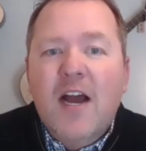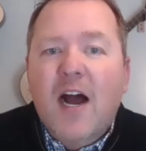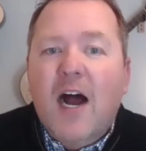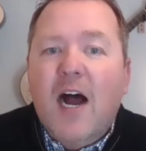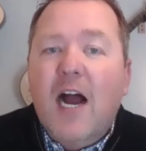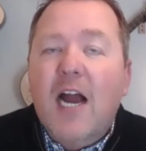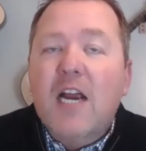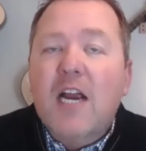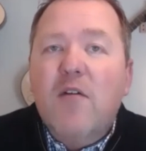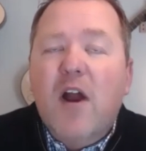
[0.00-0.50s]

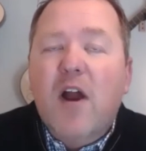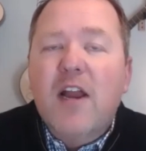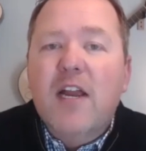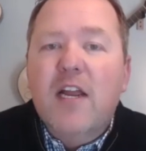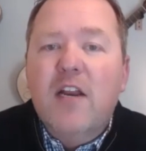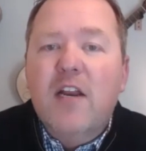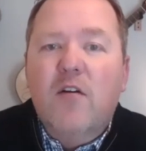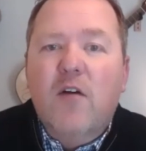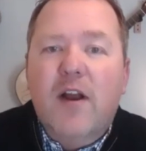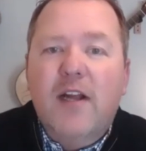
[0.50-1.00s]
IRI
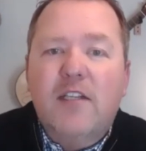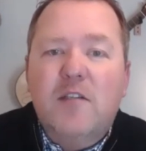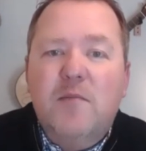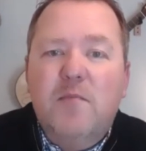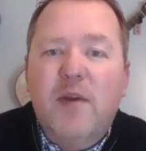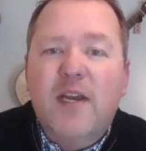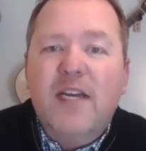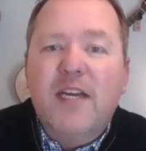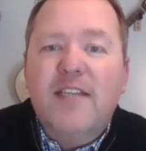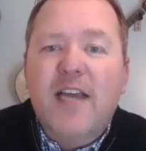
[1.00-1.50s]
integrates
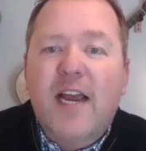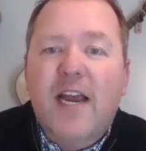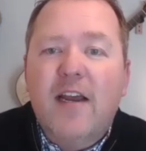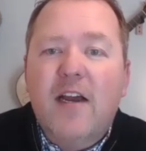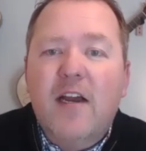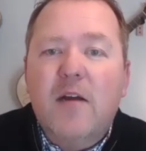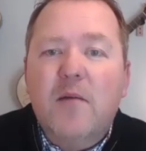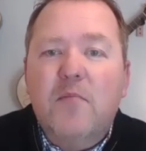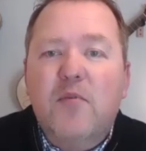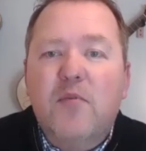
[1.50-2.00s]
big
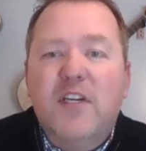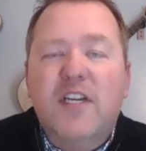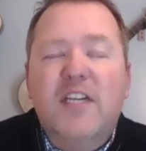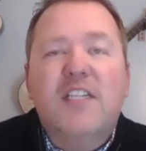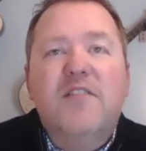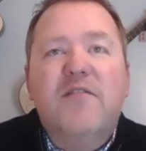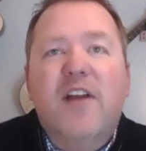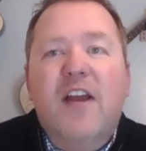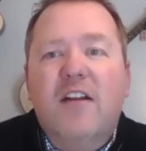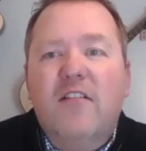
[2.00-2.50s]
data,
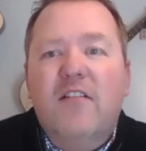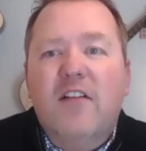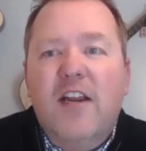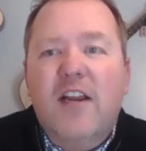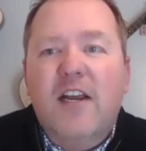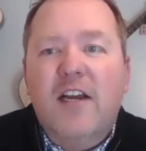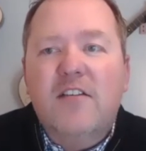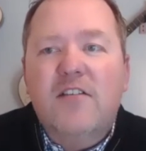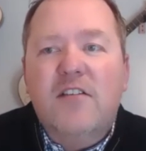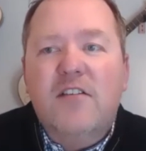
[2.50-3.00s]
predictive
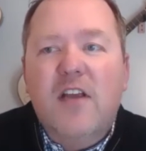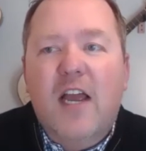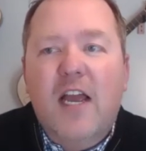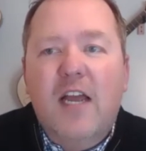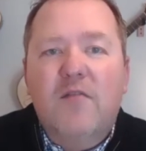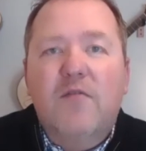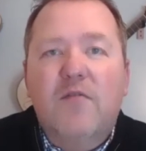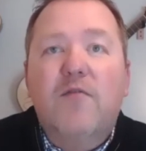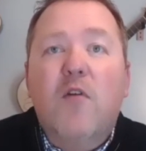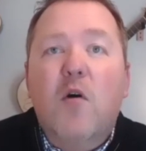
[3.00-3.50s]
analytics,
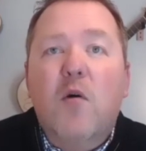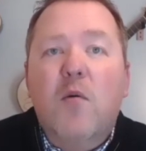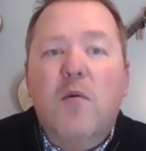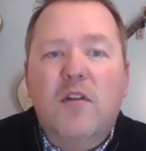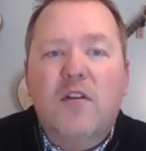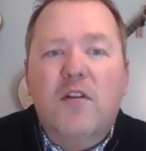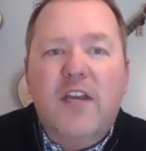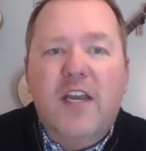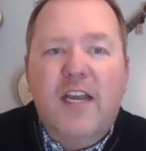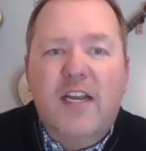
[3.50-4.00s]
and
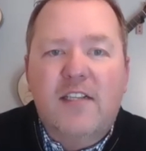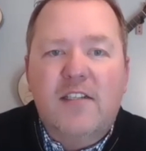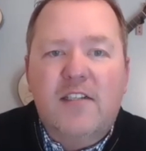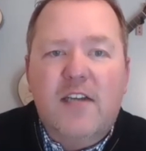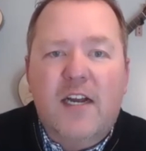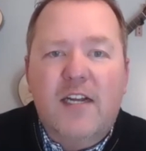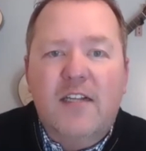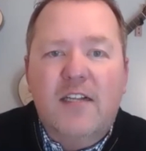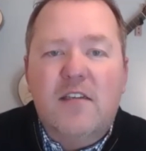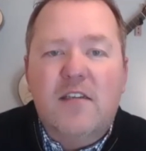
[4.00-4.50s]
forward-looking
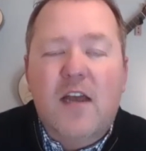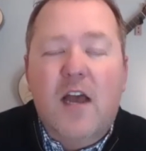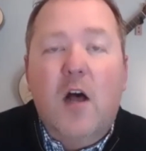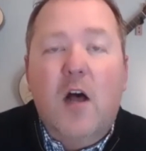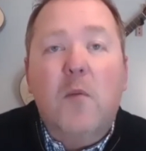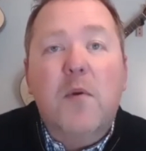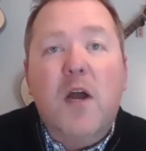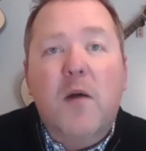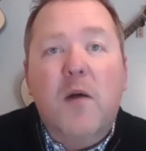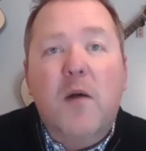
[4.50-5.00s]
insights to
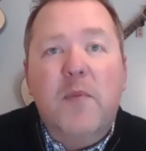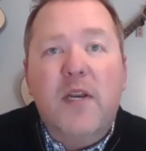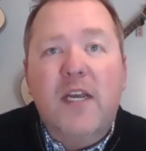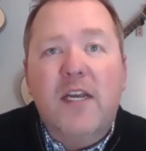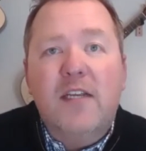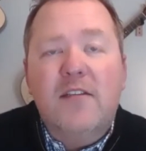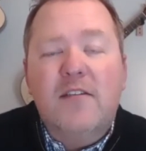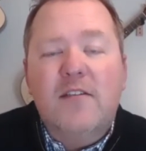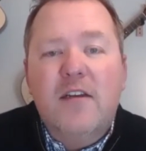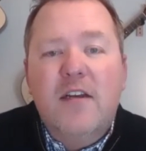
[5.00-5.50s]
help
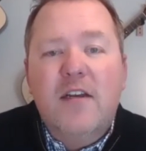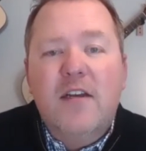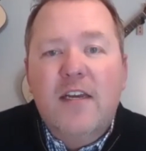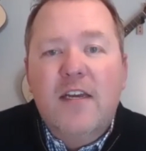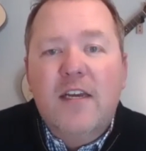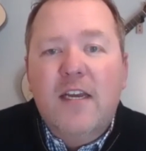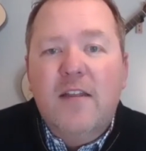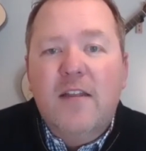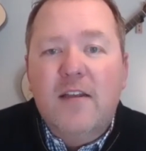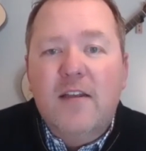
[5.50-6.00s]
companies
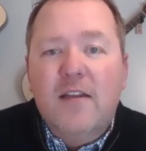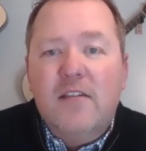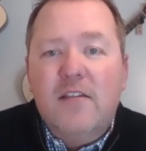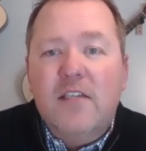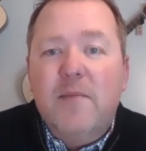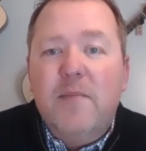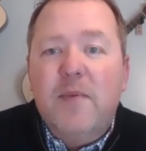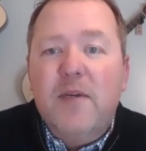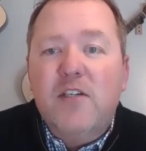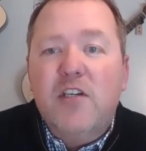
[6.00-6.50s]
in the
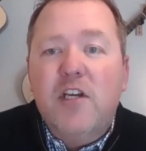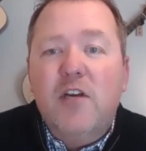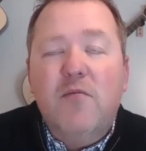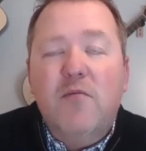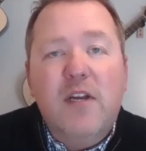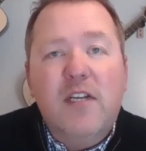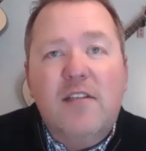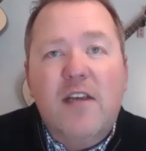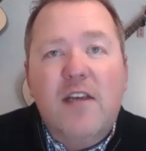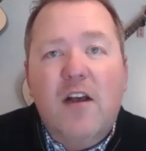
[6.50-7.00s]
CPG,
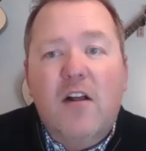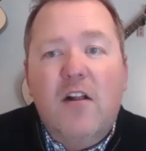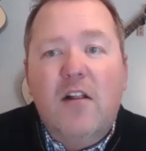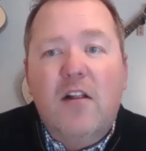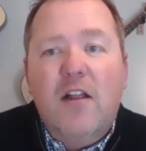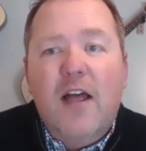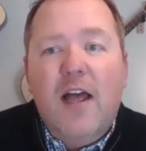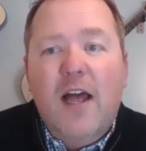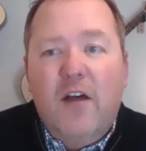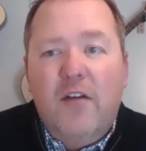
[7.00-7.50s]

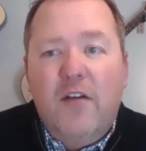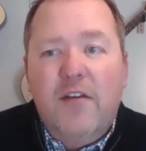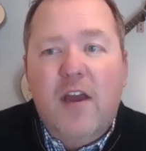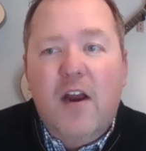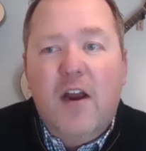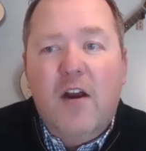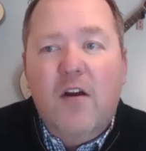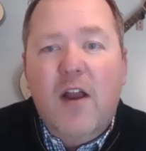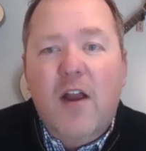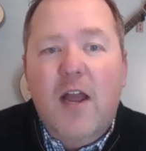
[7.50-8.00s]
retail,
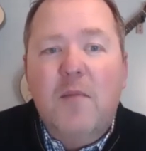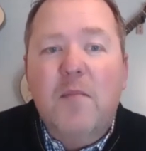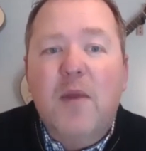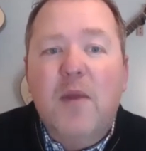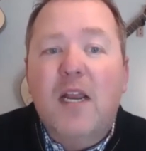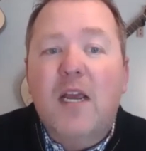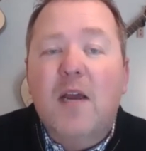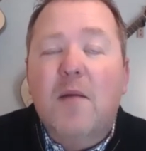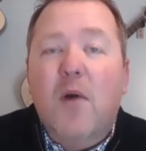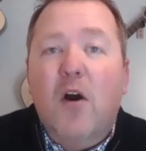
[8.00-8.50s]
healthcare, and
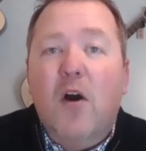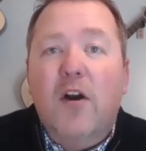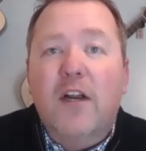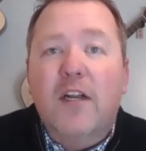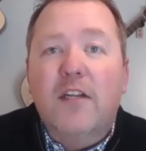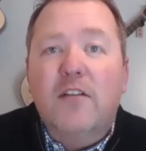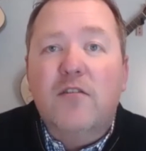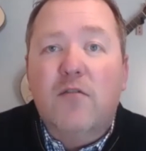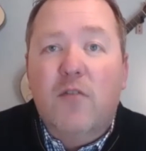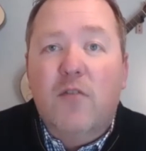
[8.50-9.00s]
media
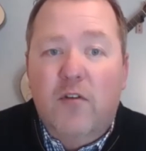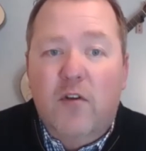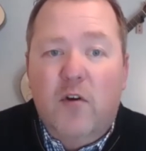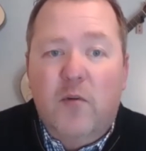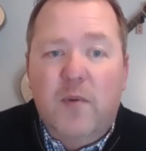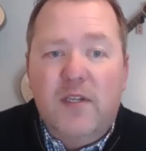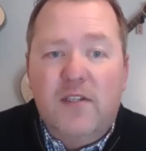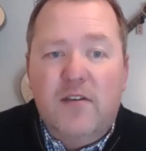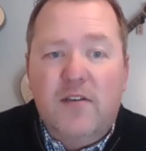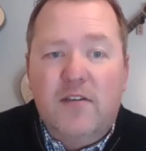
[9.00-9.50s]
markets grow their
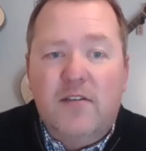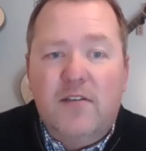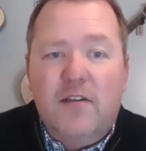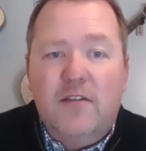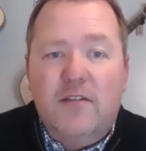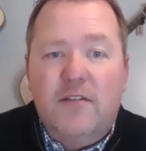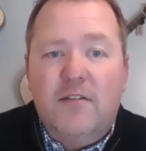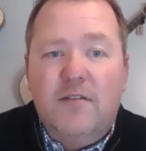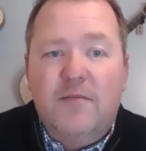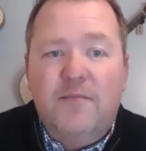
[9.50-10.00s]

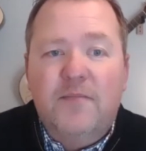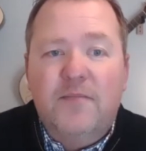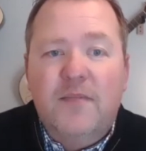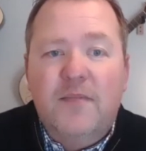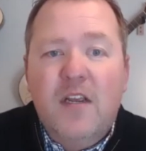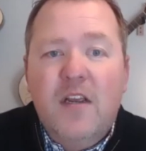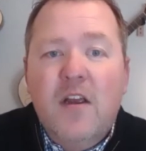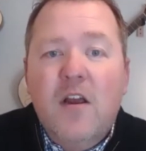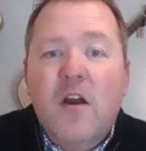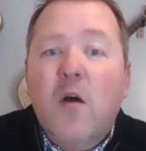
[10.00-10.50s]
businesses.
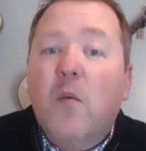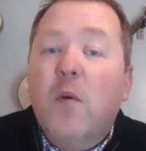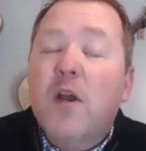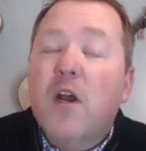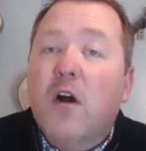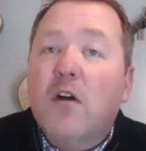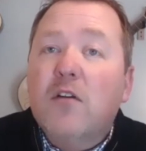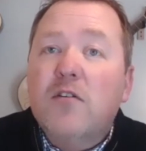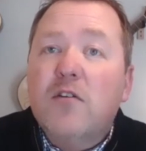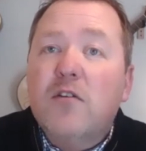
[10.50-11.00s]
We
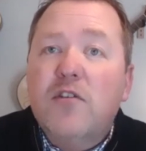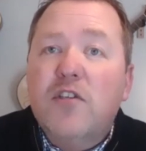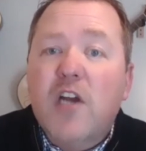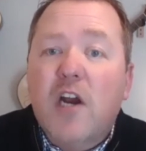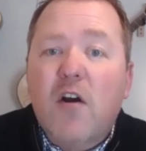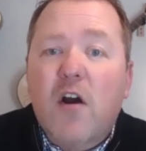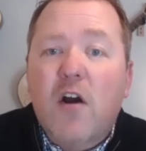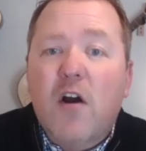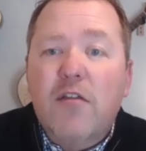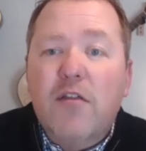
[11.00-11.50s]
also
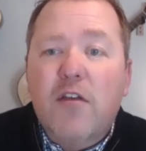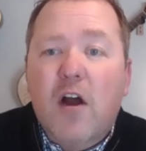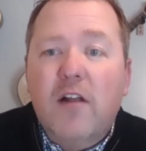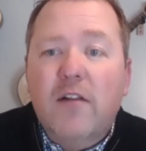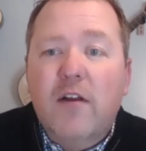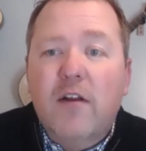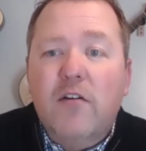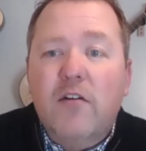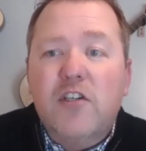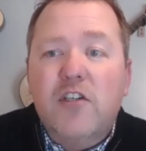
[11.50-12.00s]
share our thought
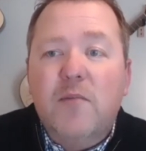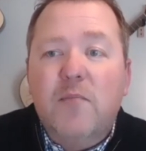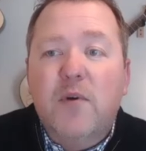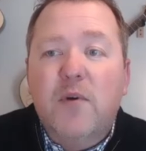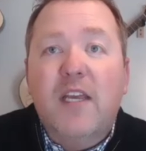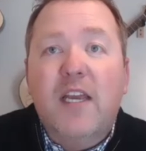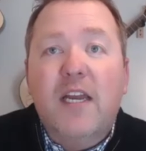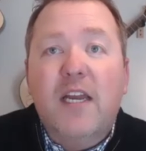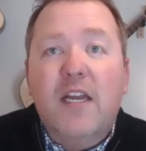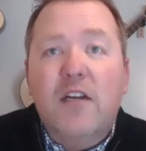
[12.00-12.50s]
leadership
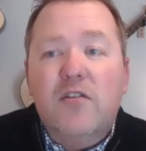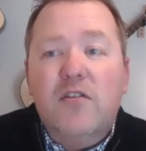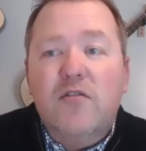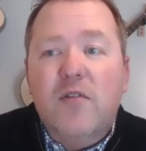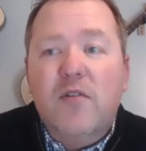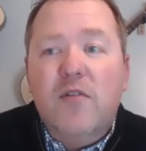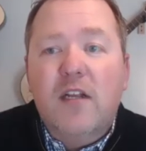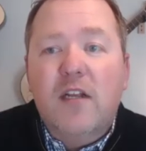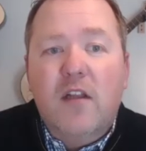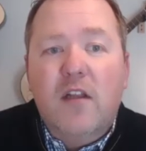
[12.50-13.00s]
with the
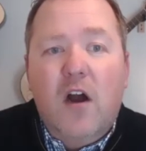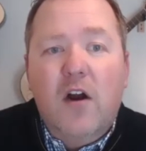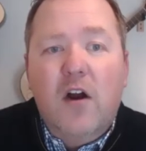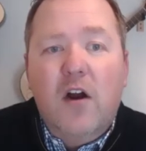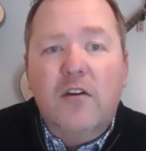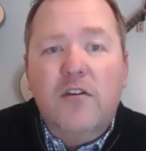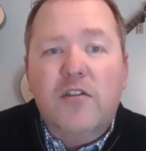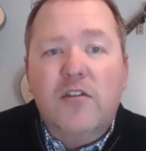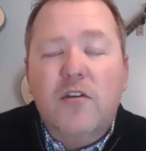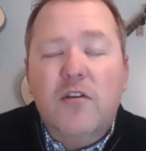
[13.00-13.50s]
industry at
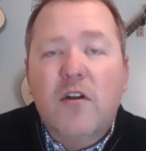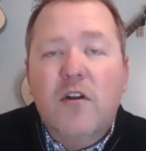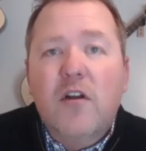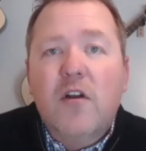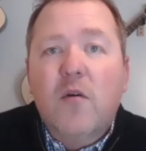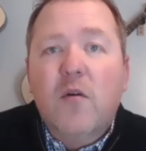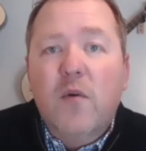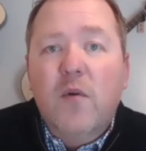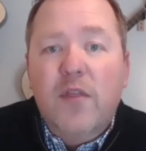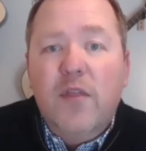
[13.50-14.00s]
large
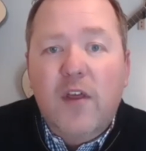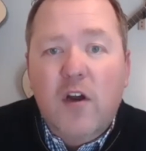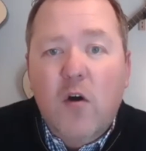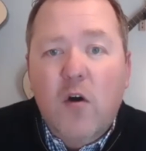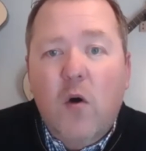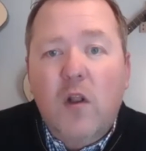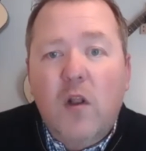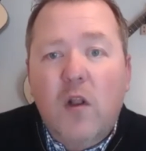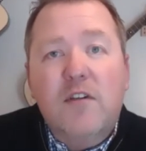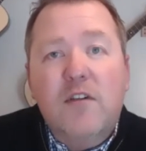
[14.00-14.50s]
with the
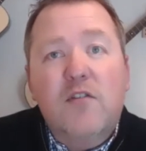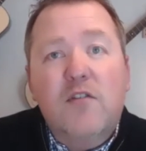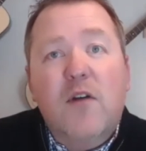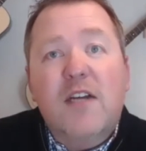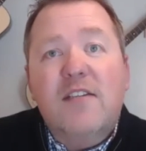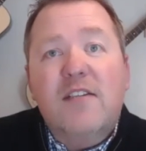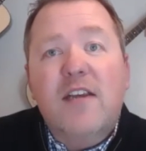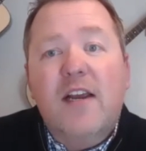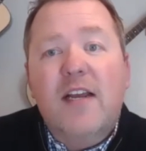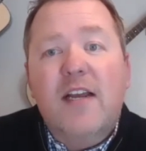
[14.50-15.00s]
goal of
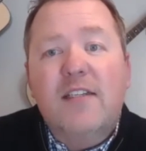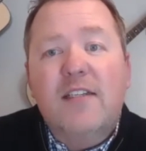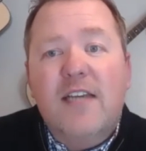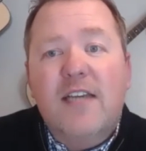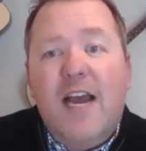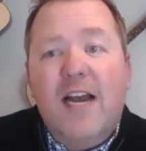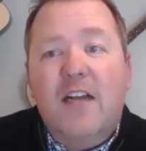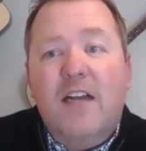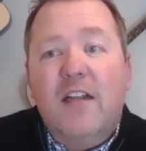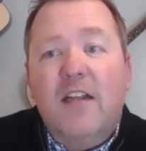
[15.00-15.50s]
addressing and
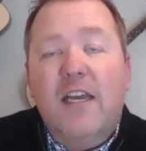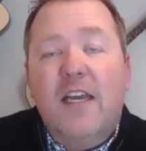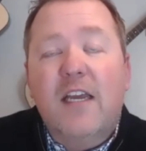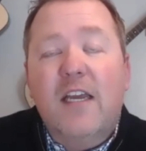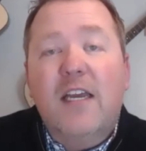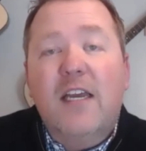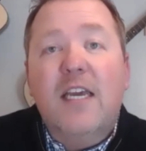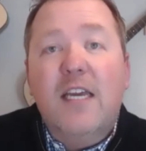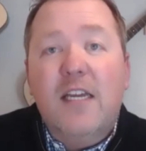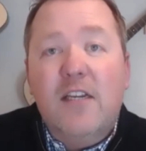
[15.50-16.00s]

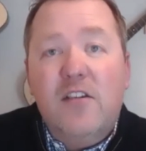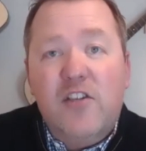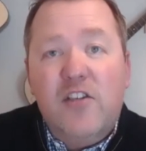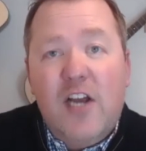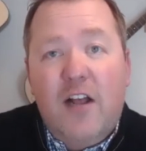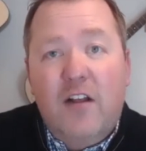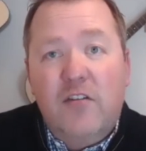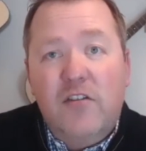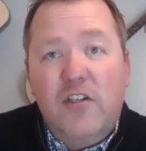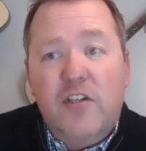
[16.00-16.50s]
tackling key
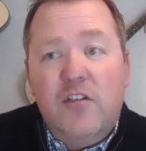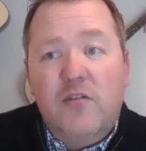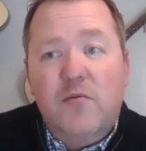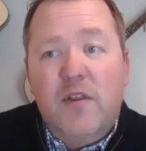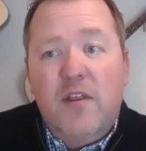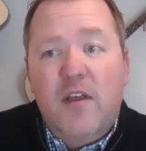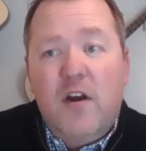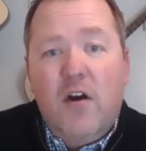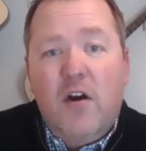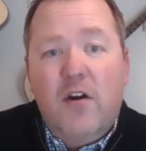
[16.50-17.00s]
challenges
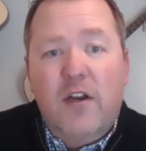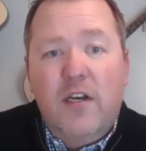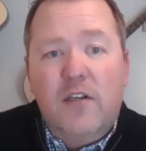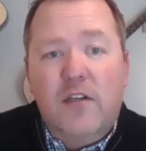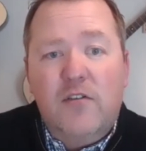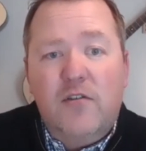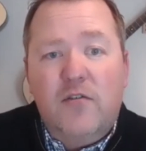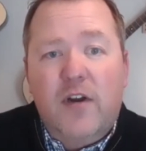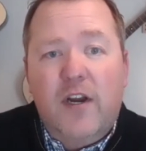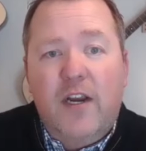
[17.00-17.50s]
within our
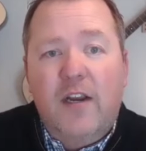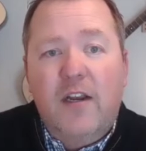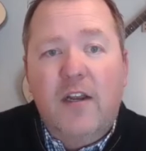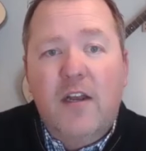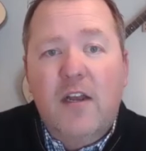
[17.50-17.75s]
industry.